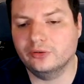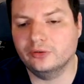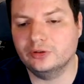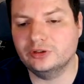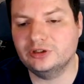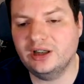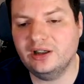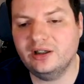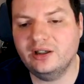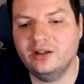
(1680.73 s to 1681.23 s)

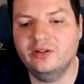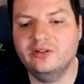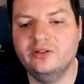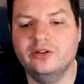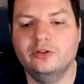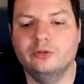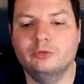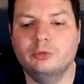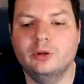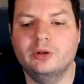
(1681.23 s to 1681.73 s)
So
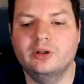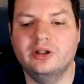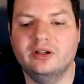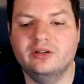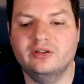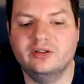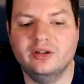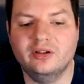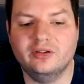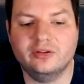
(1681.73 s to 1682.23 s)
Jenkins is
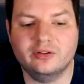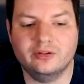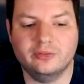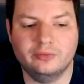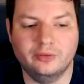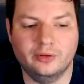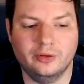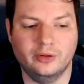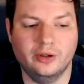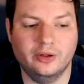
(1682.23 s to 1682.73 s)
running this
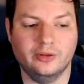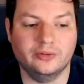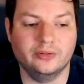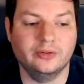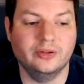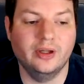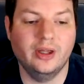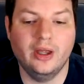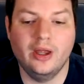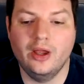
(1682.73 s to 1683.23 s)
for
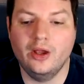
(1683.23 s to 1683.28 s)
us.